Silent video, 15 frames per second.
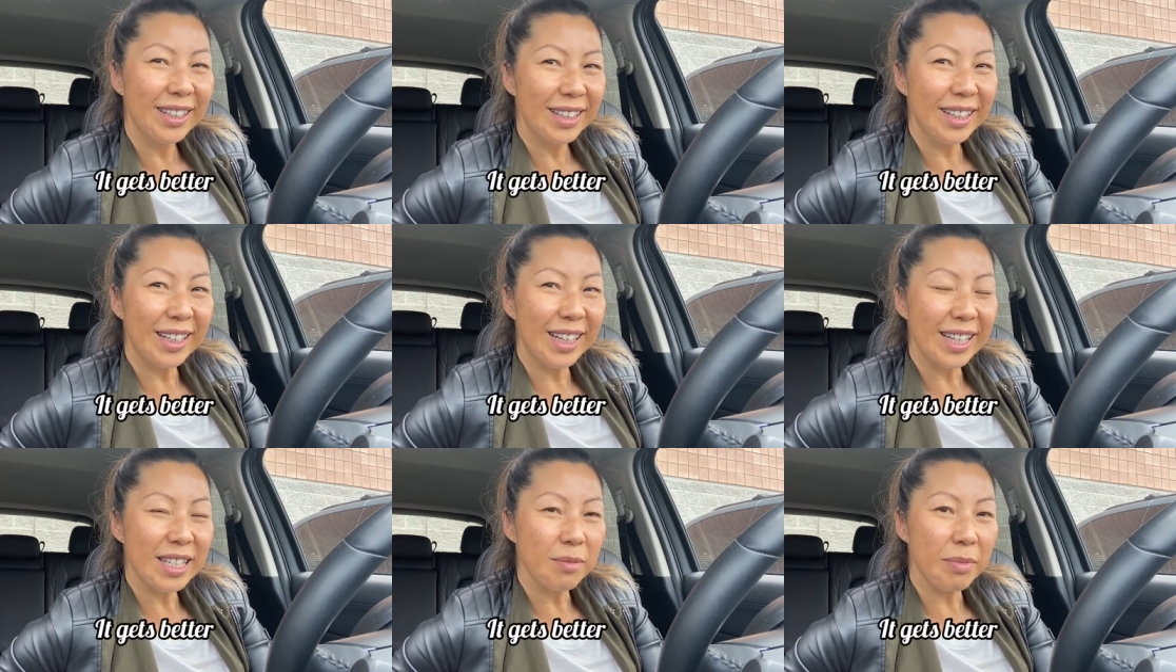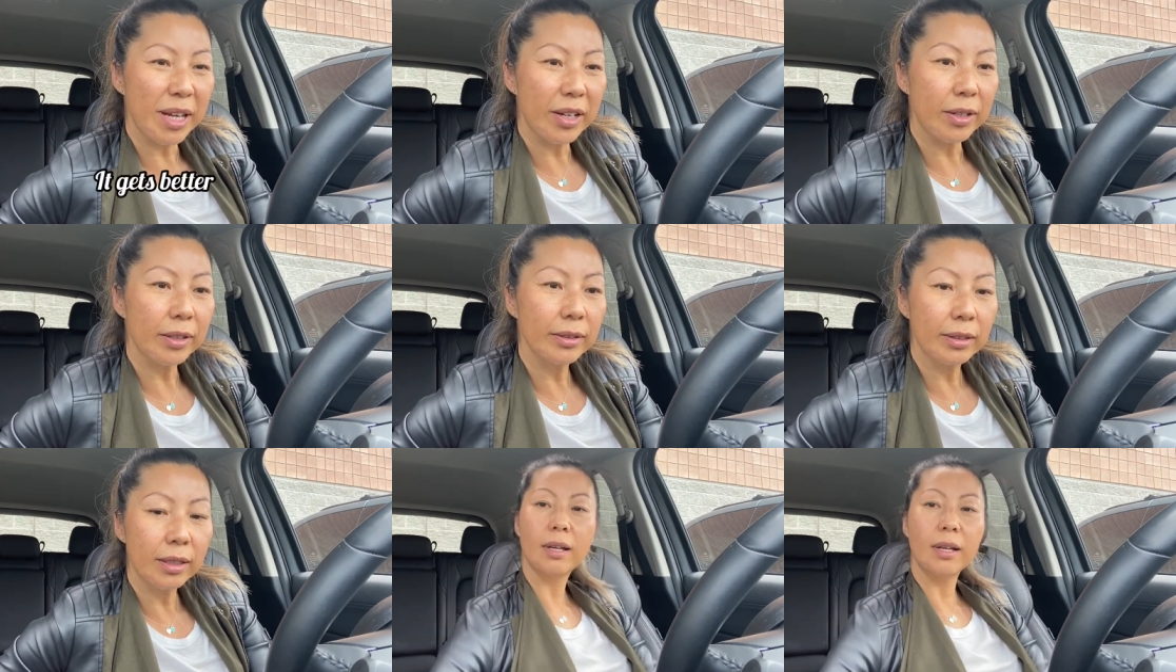It gets better.
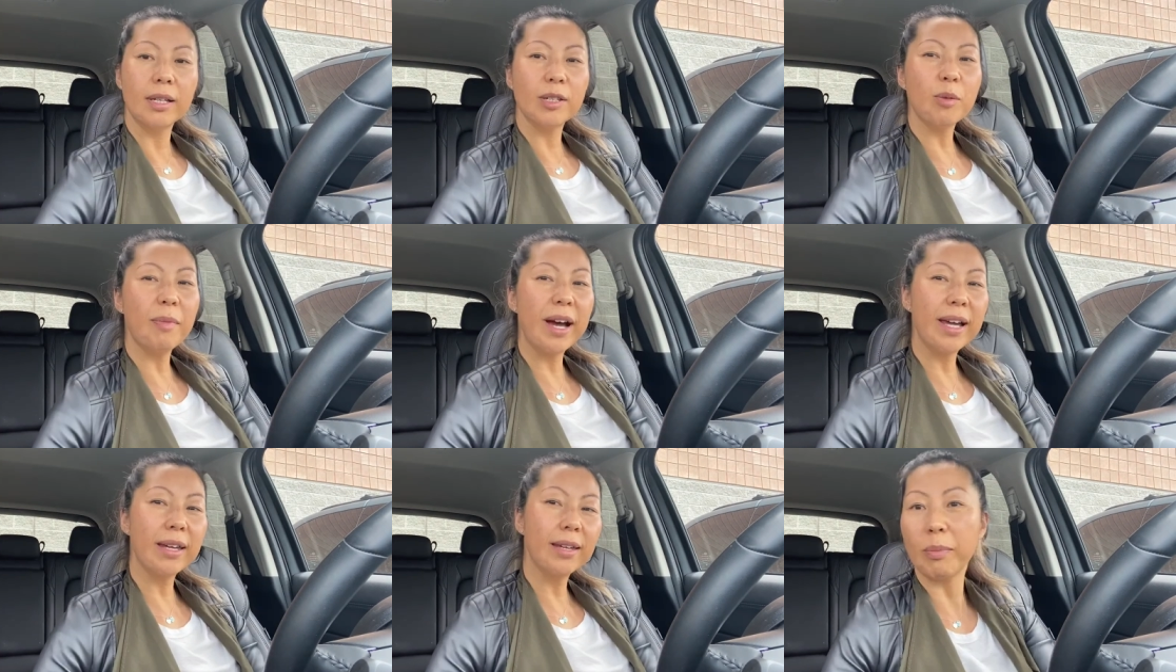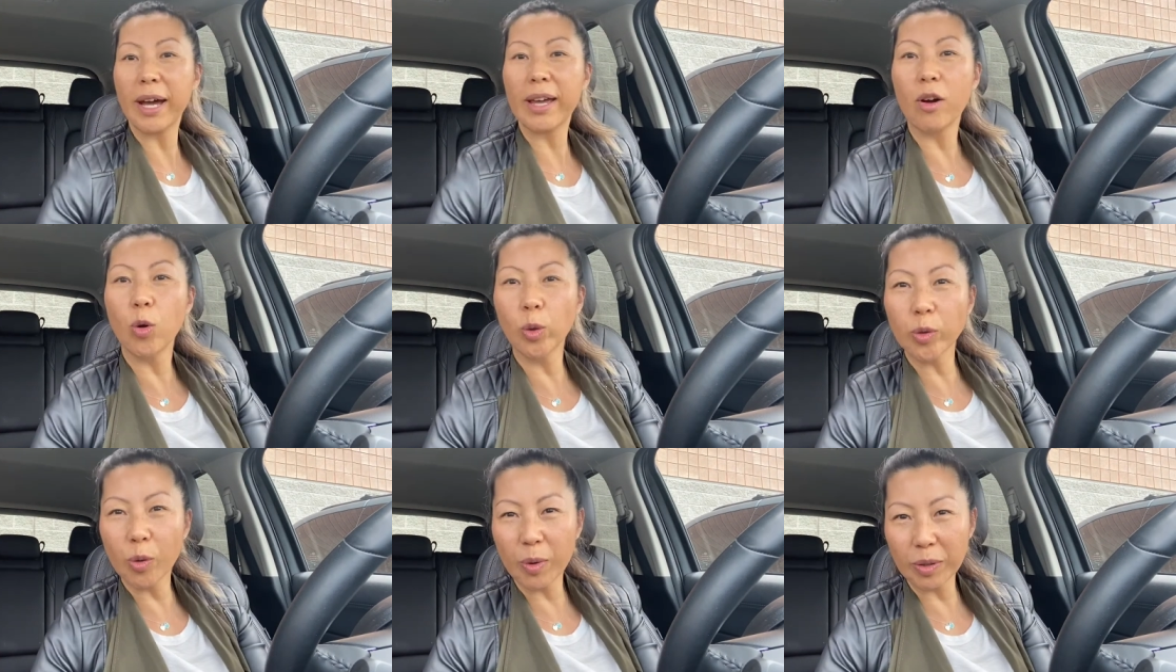So my
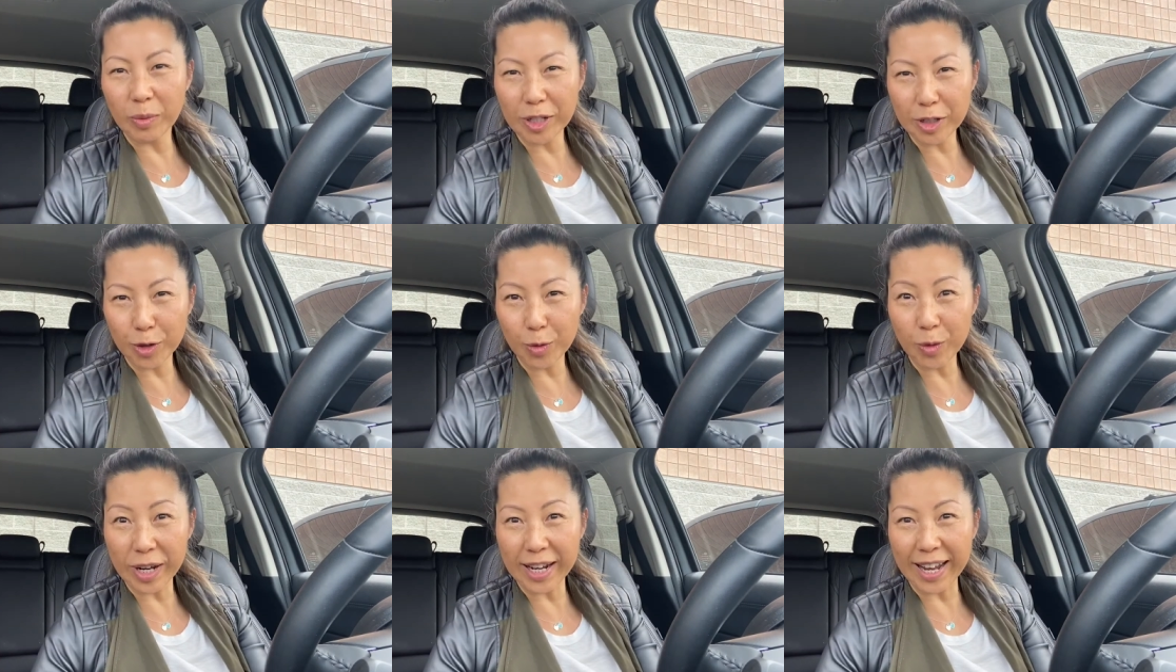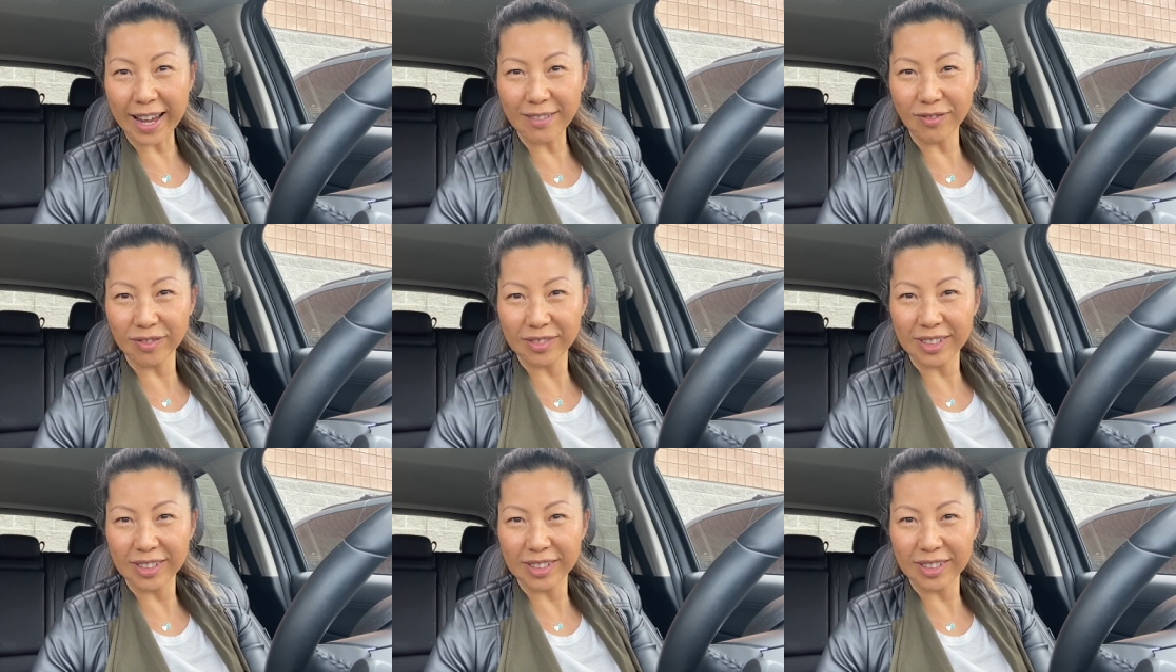older one was 3.5.